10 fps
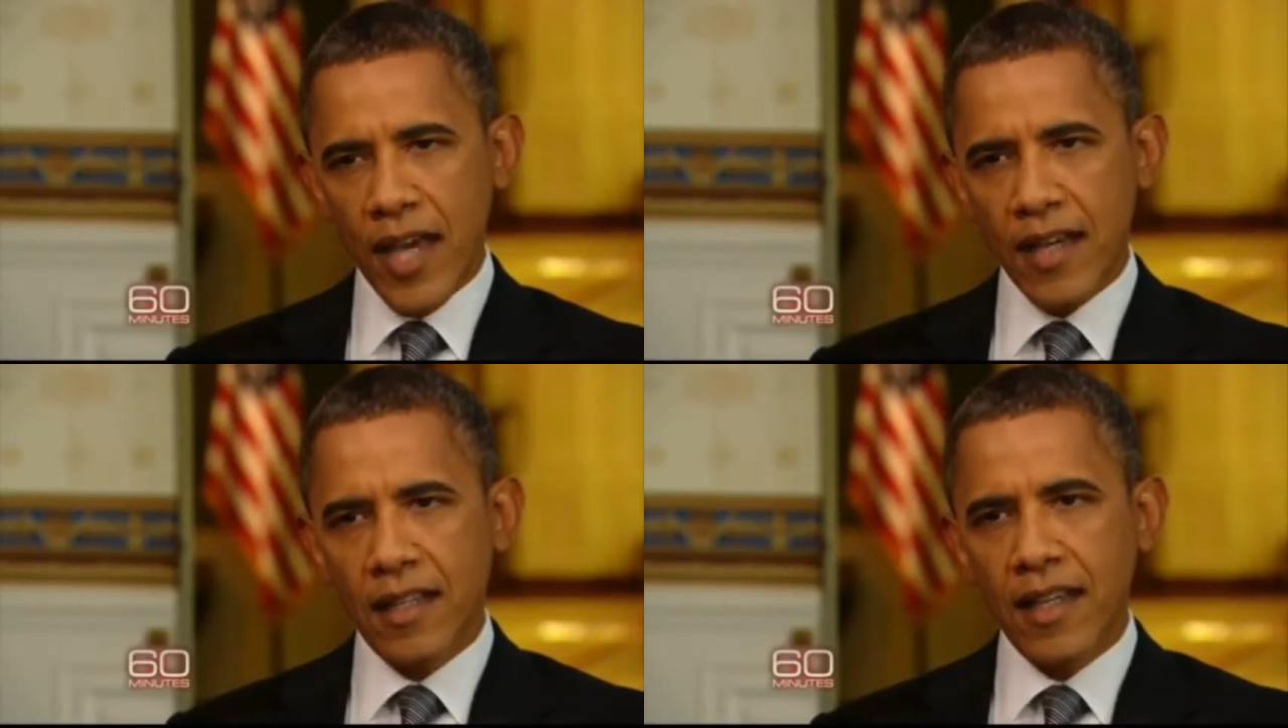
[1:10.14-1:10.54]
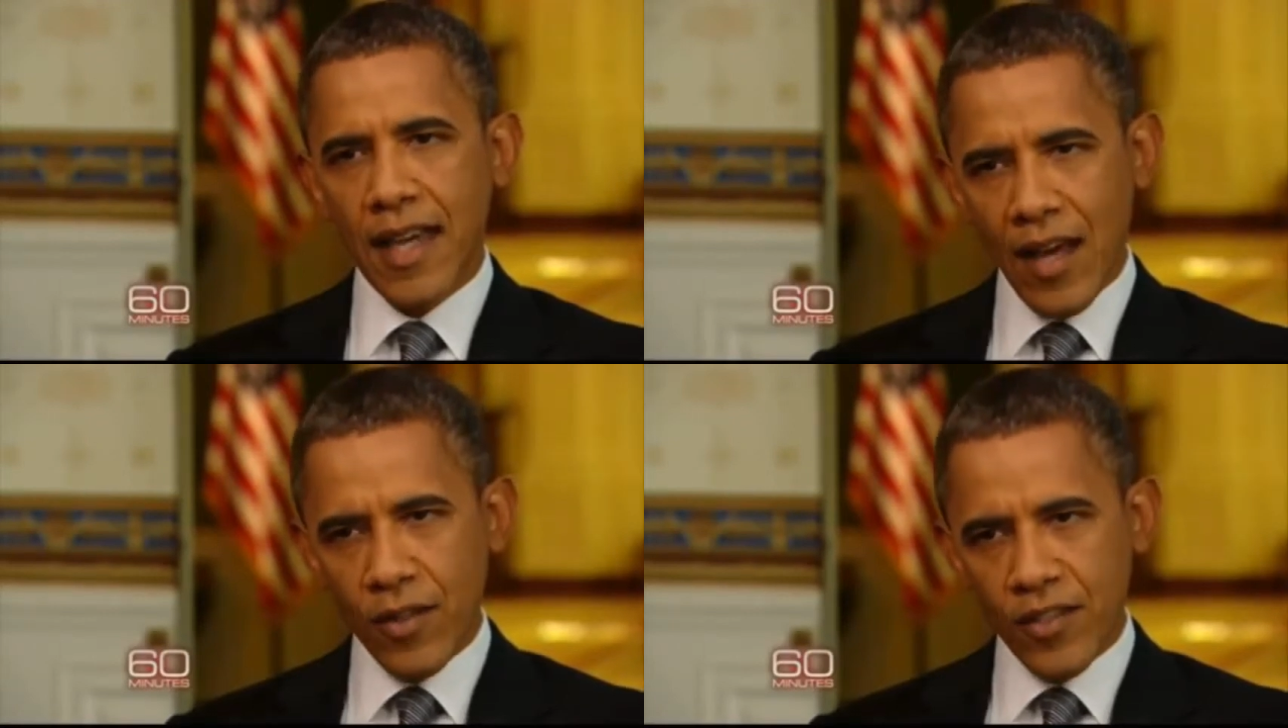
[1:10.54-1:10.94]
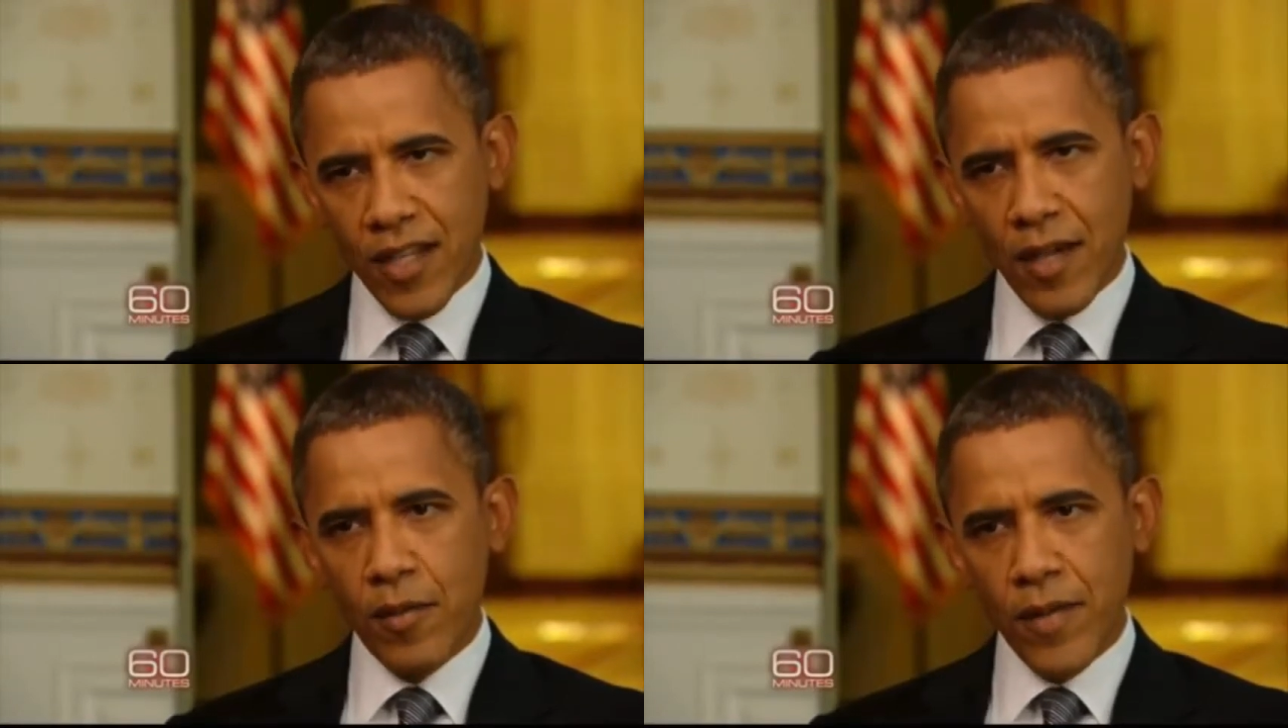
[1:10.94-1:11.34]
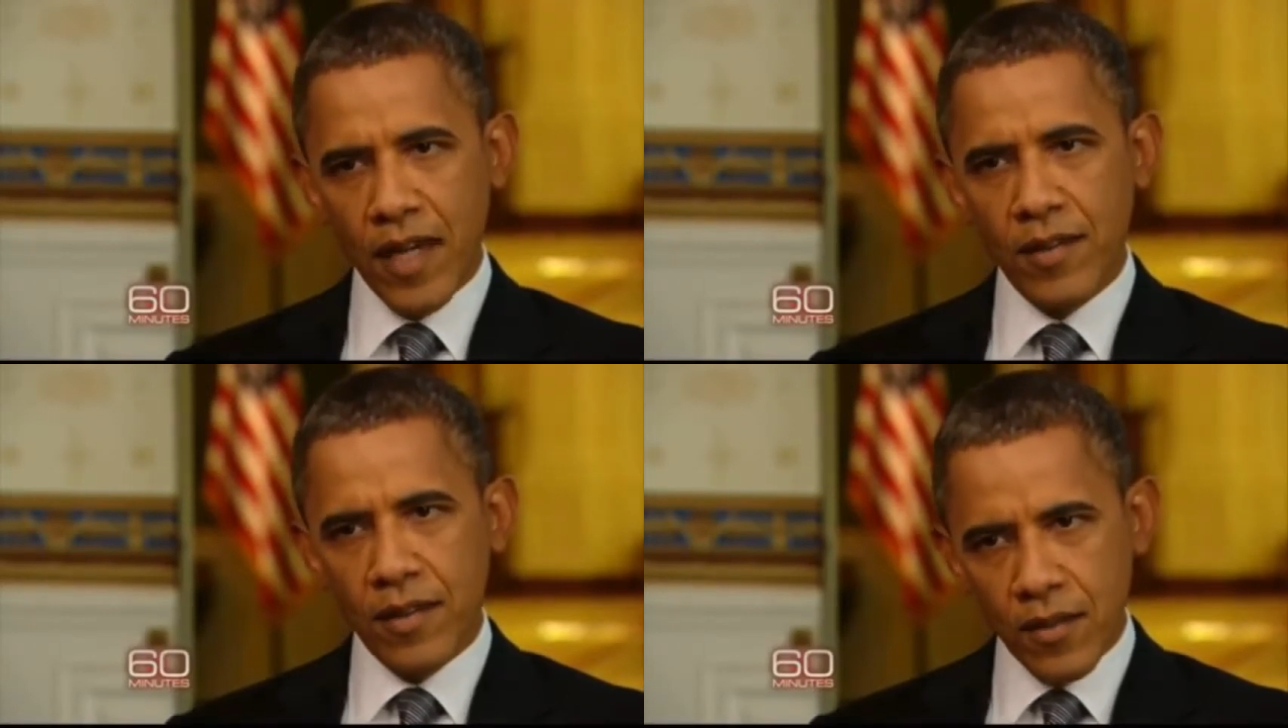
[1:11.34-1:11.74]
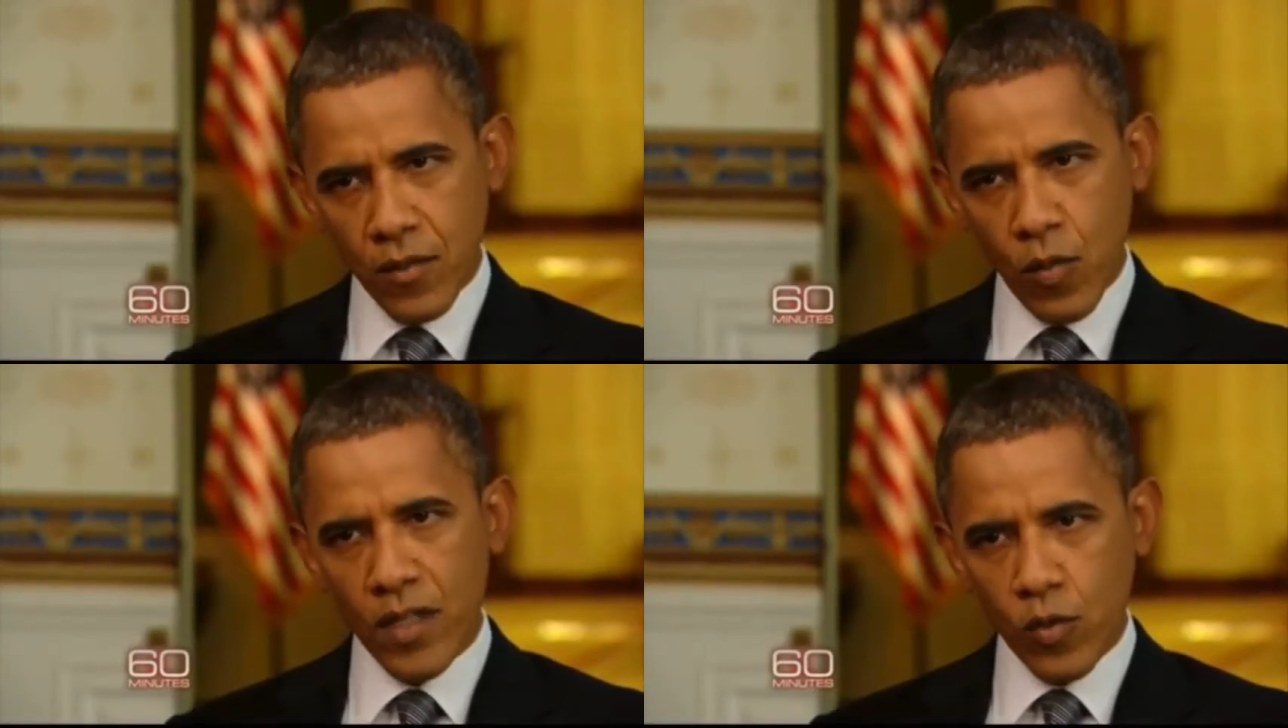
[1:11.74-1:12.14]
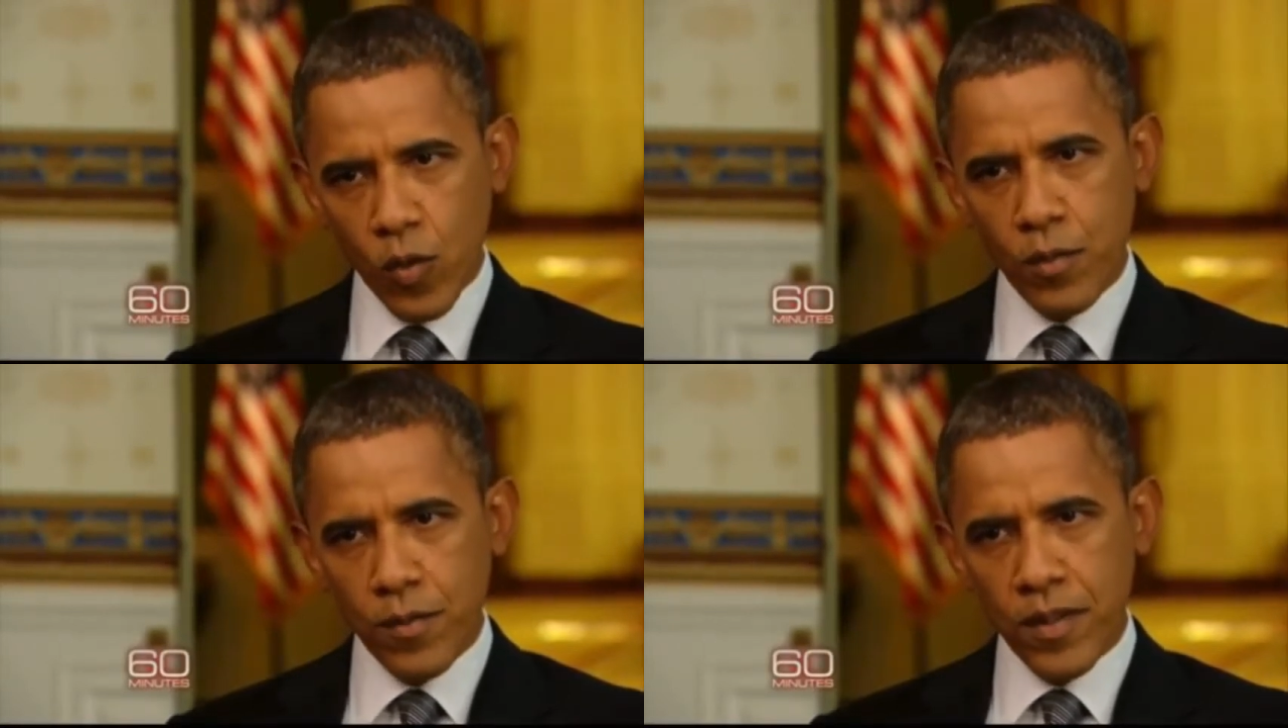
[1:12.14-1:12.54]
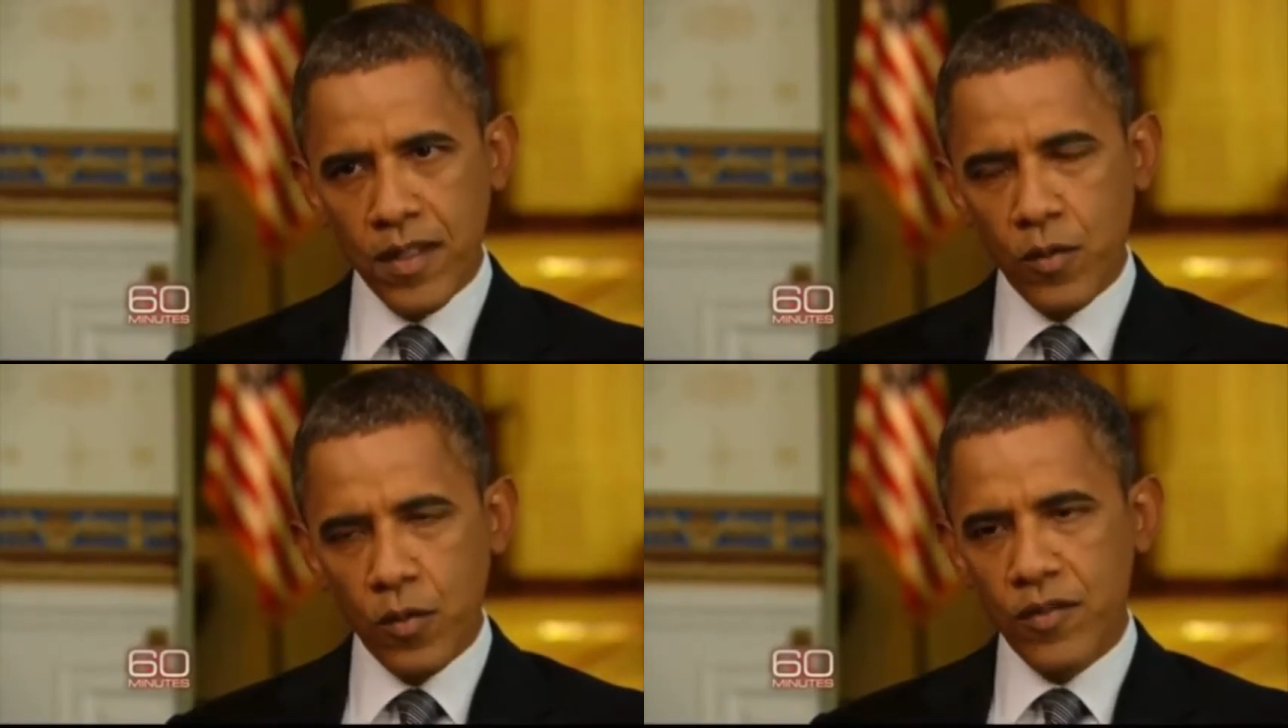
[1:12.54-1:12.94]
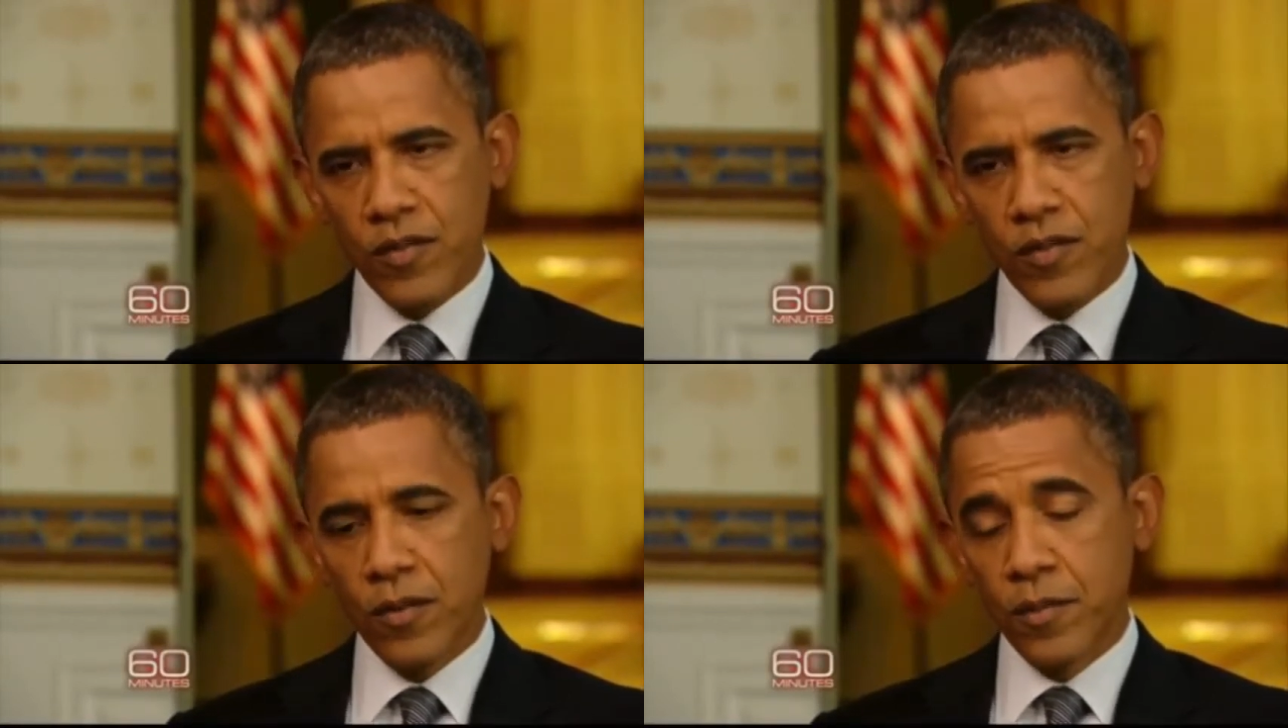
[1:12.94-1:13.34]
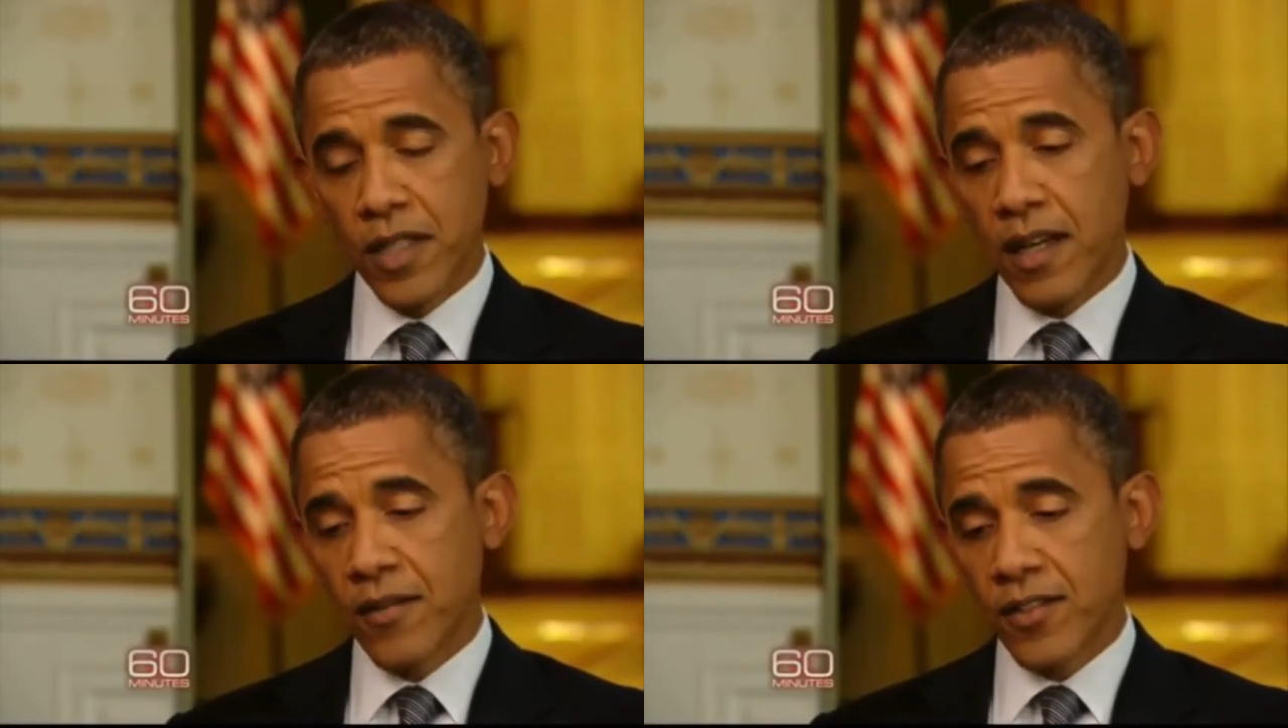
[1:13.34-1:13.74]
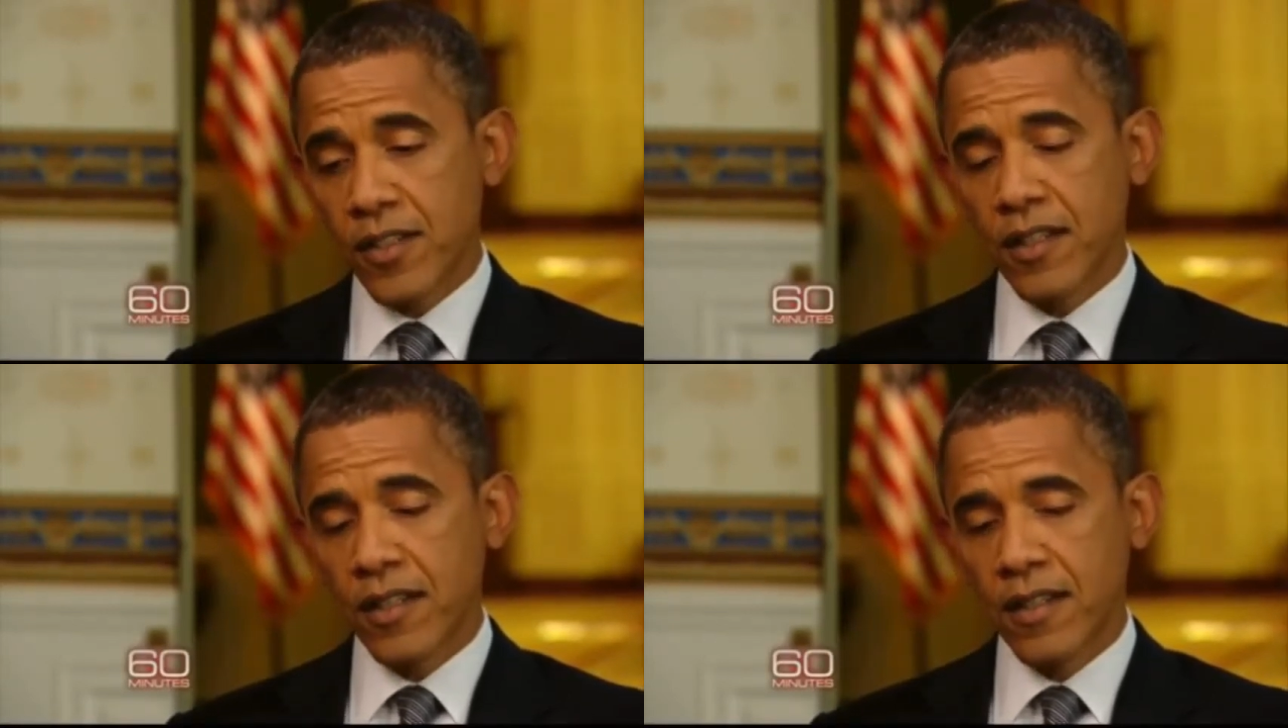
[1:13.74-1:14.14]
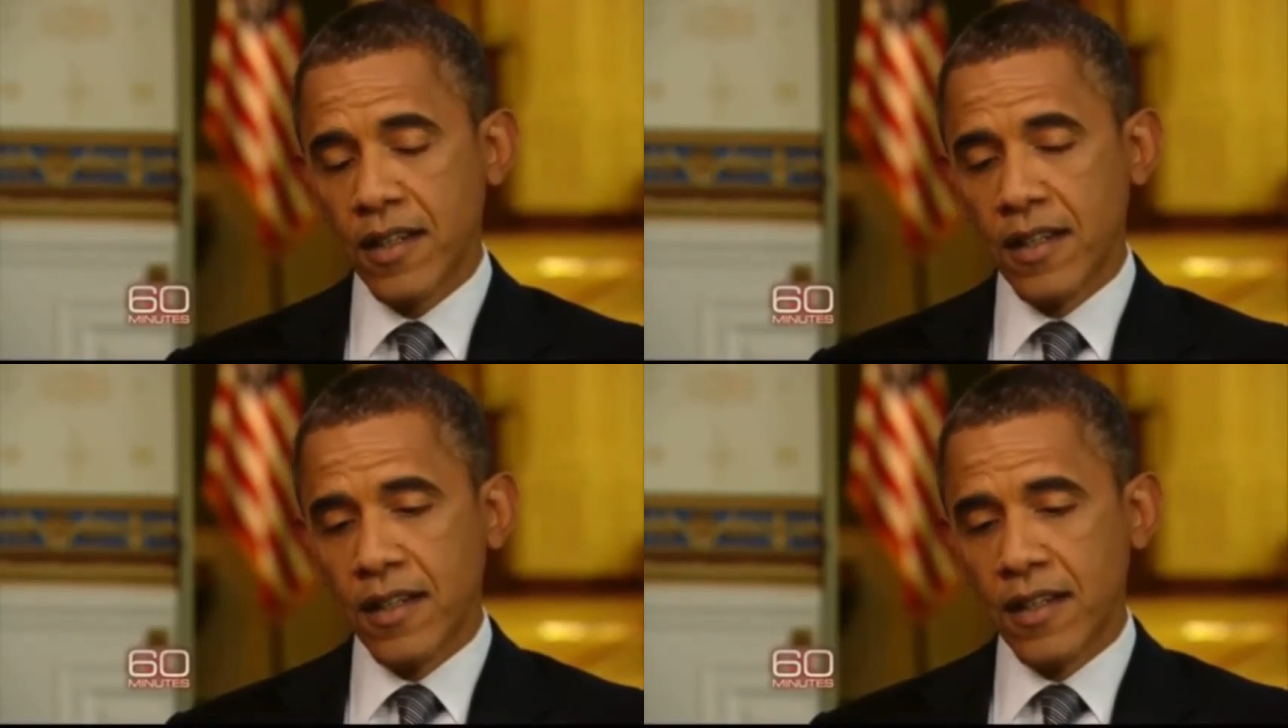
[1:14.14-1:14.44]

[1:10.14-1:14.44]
exactly how this came about, what group uh, was involved, but obviously